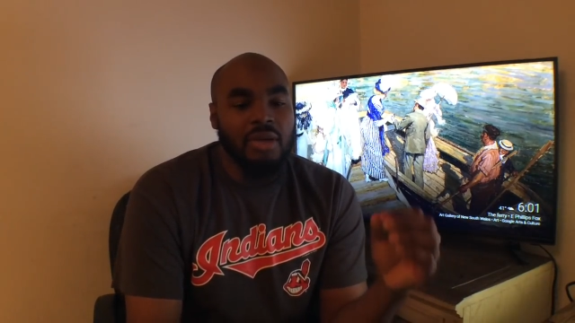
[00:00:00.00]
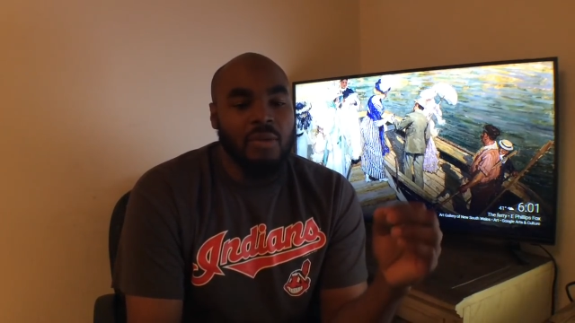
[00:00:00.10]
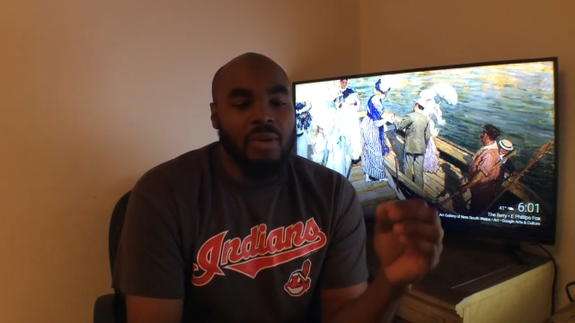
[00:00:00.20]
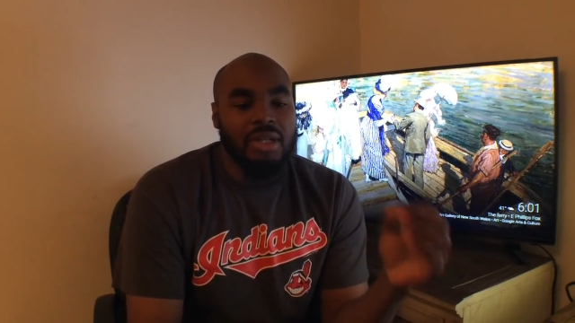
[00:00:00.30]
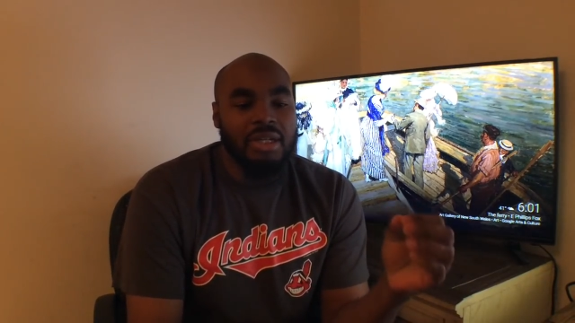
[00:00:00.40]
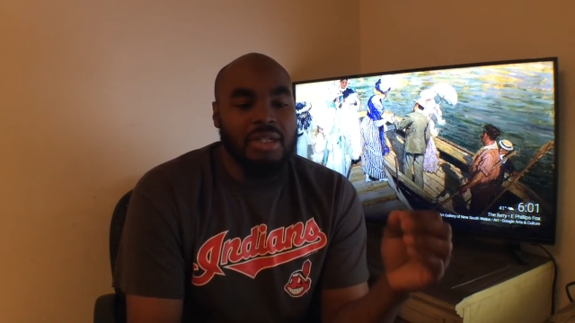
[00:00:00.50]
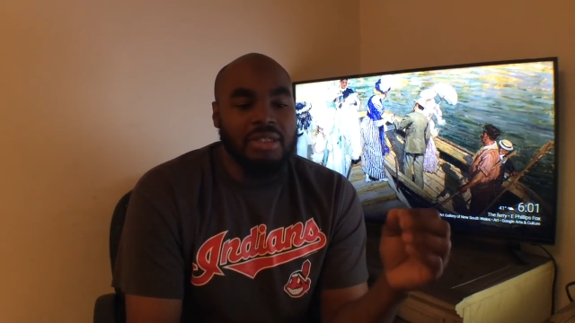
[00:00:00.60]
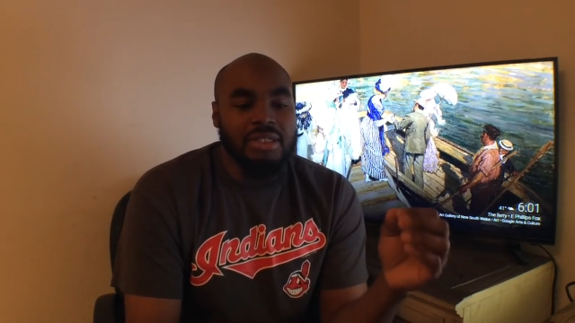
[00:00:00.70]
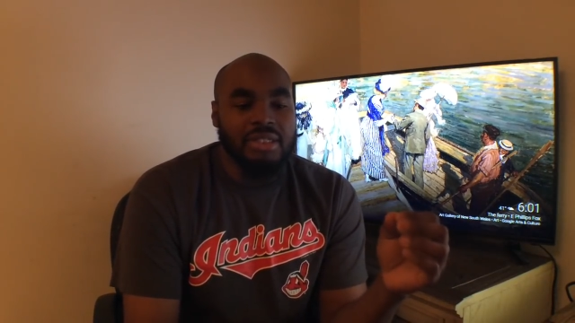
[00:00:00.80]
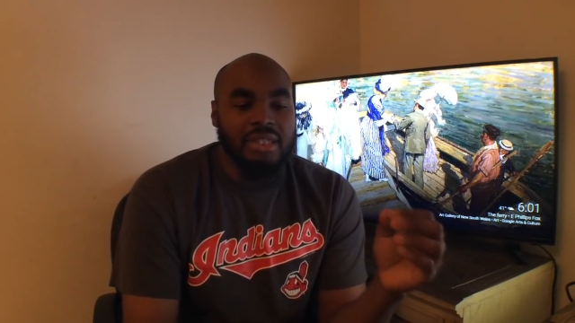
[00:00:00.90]
What it does
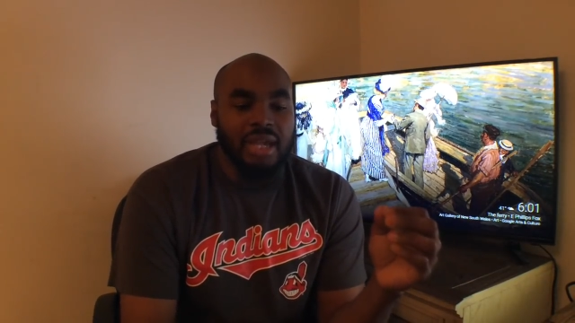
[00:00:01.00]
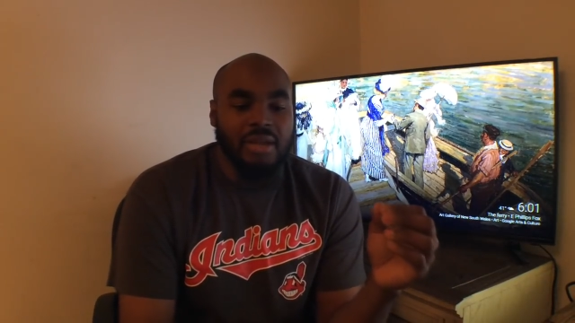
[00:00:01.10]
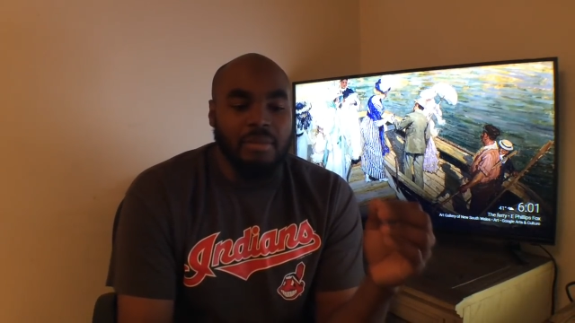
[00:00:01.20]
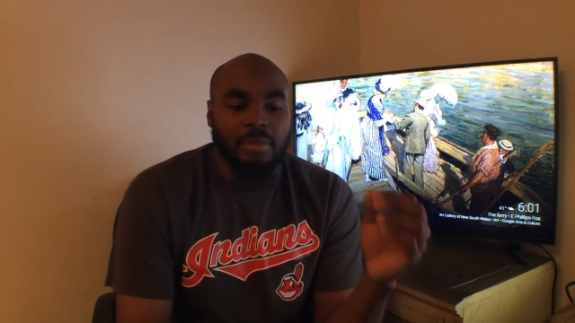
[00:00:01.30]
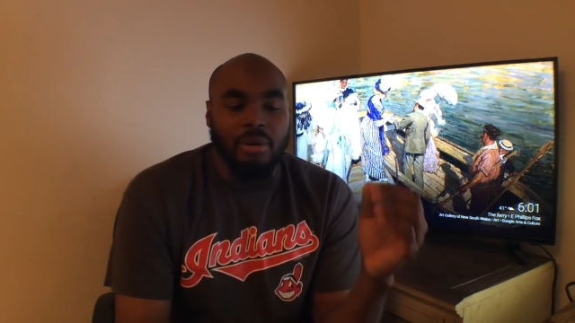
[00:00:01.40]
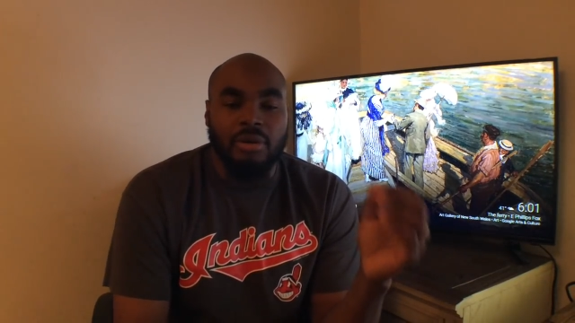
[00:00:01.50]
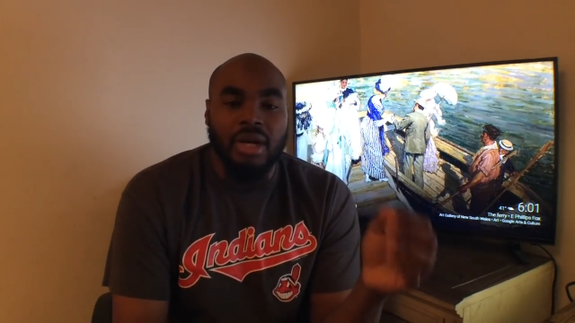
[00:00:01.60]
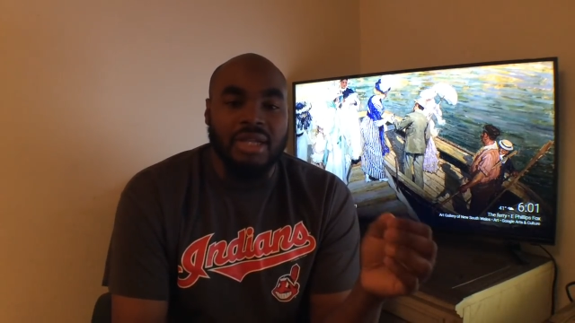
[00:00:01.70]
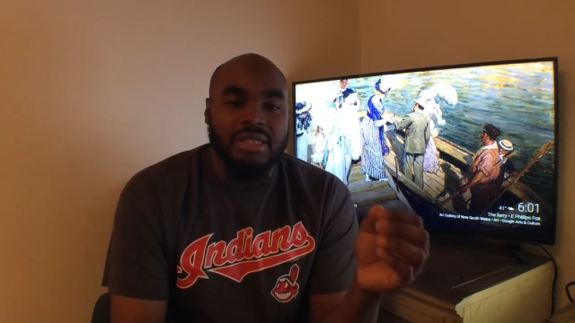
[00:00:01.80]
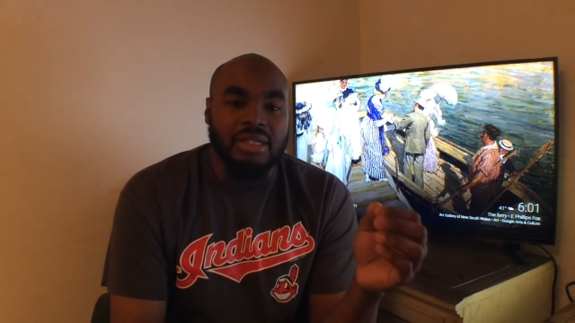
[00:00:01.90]
is like a
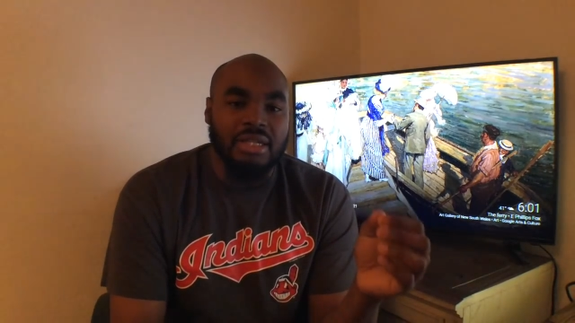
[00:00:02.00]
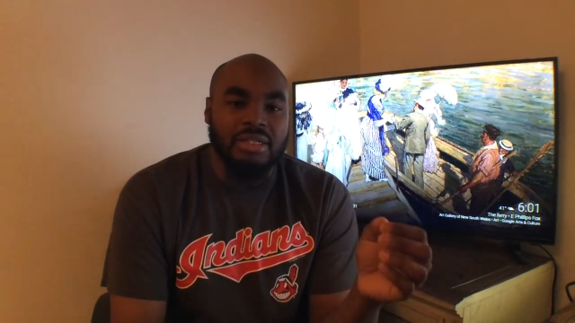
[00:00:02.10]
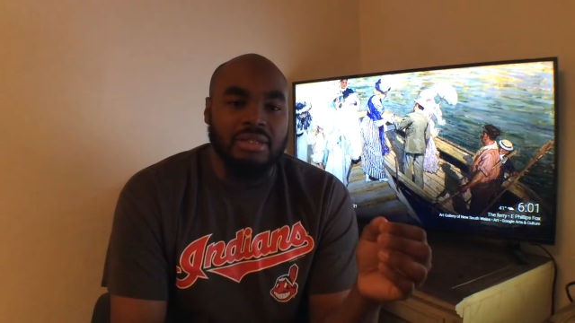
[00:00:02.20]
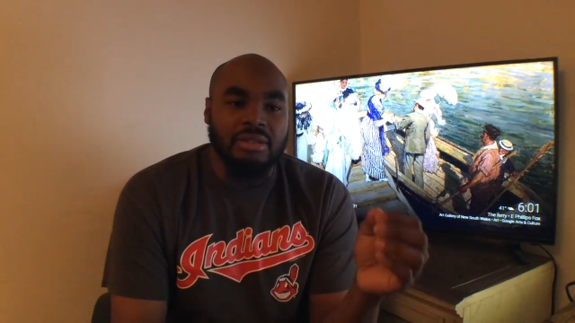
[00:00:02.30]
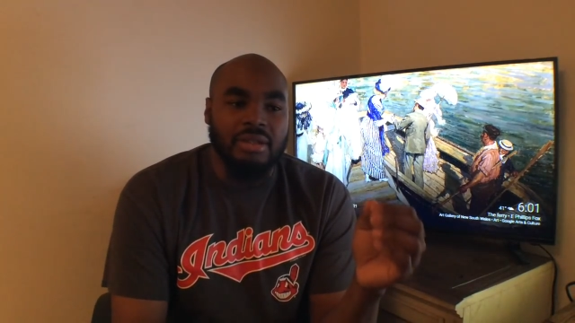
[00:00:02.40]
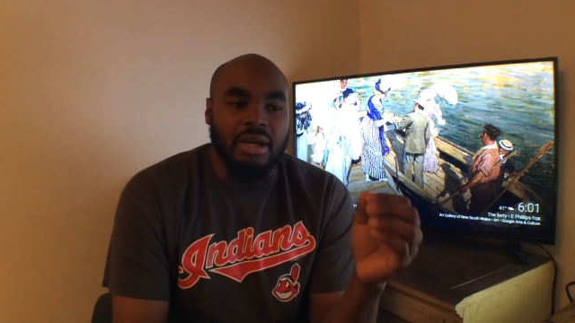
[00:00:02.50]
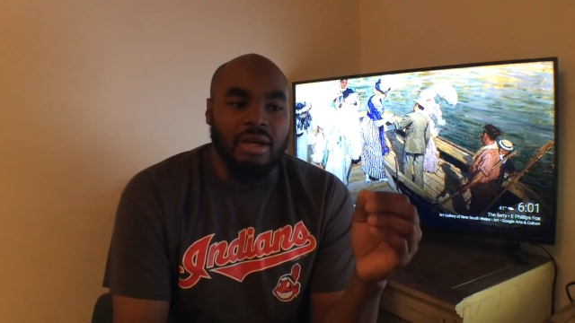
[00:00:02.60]
procrastination